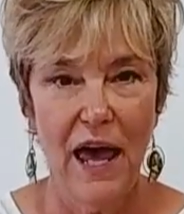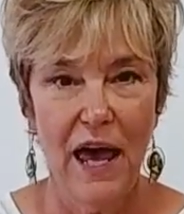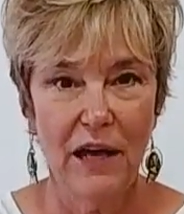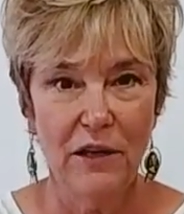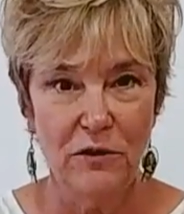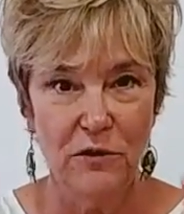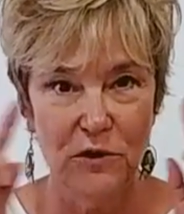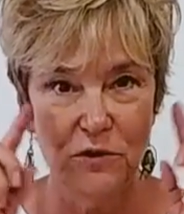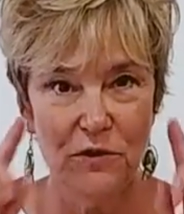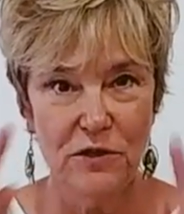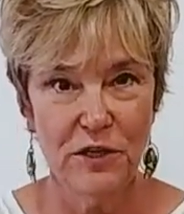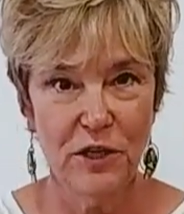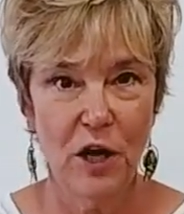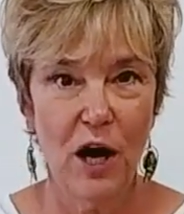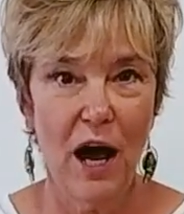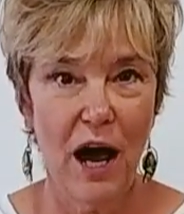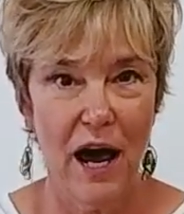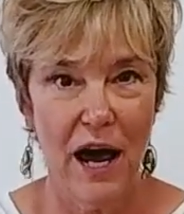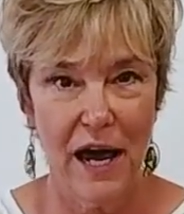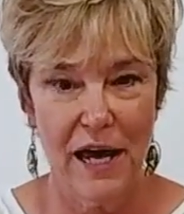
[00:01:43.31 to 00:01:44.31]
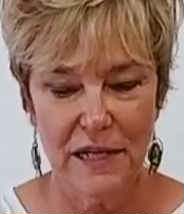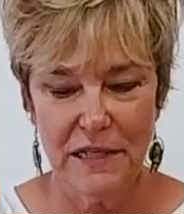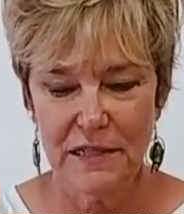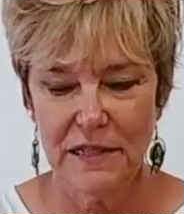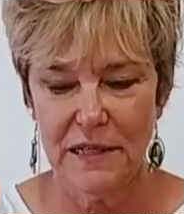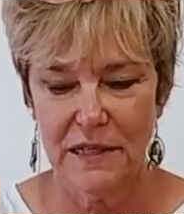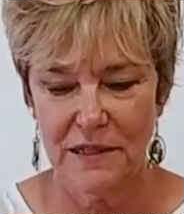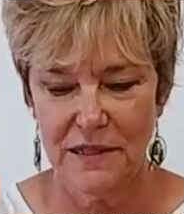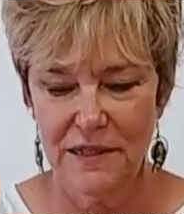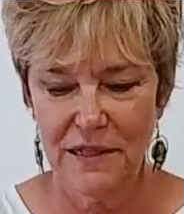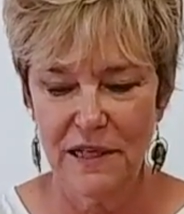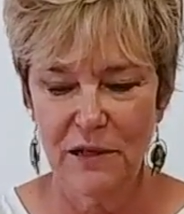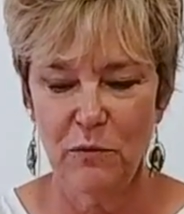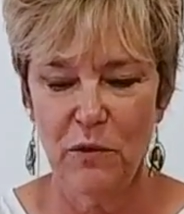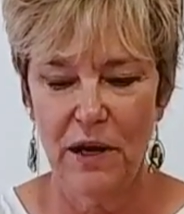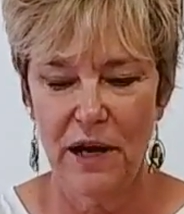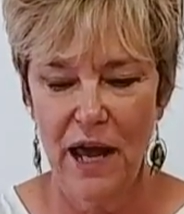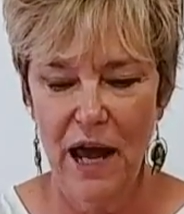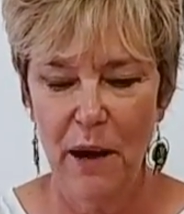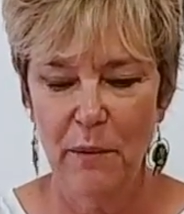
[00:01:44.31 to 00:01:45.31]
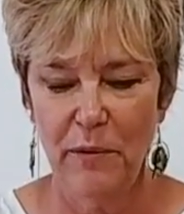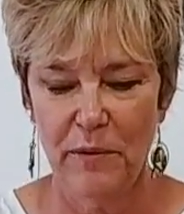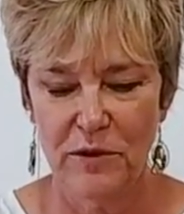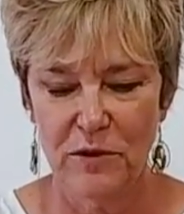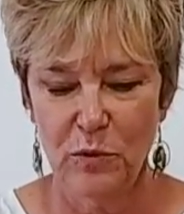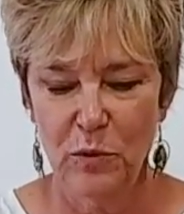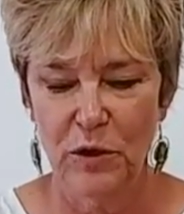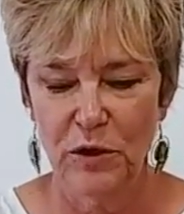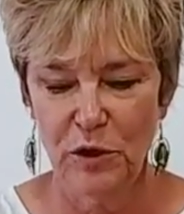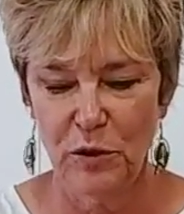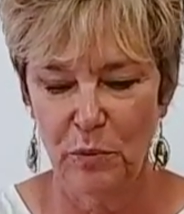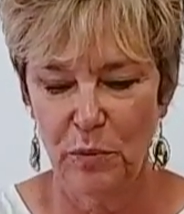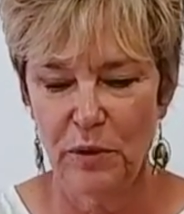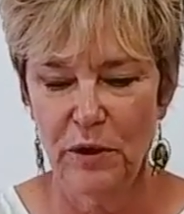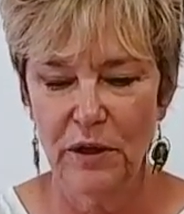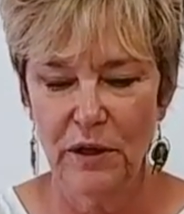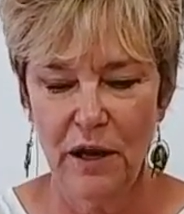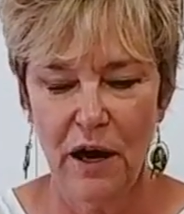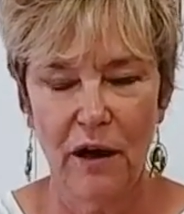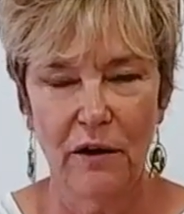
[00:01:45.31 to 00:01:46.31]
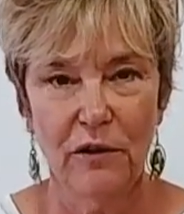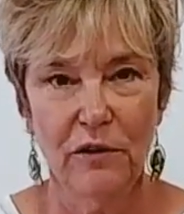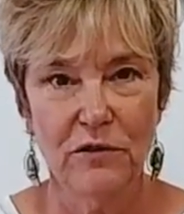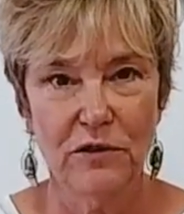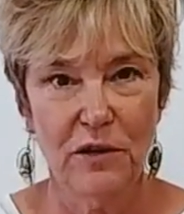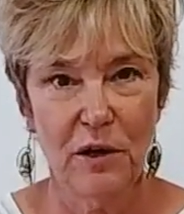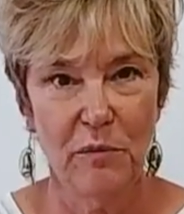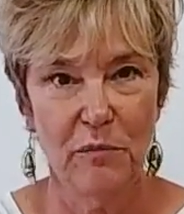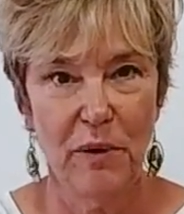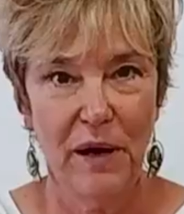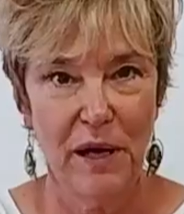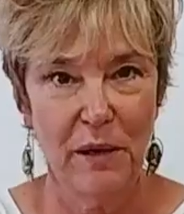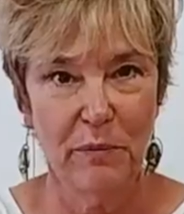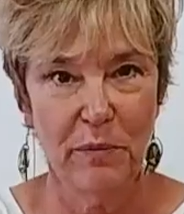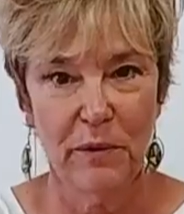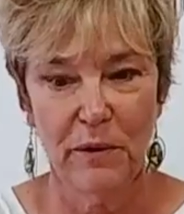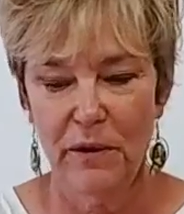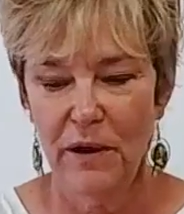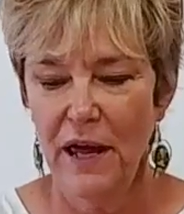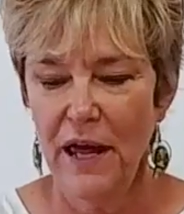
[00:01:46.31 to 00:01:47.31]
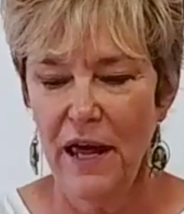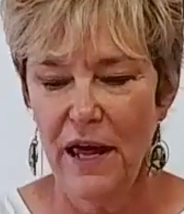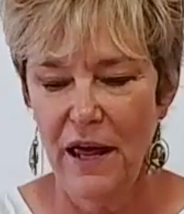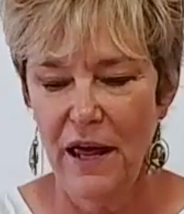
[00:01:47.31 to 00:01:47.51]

and use their eyes to see what happens when you put colors on paper.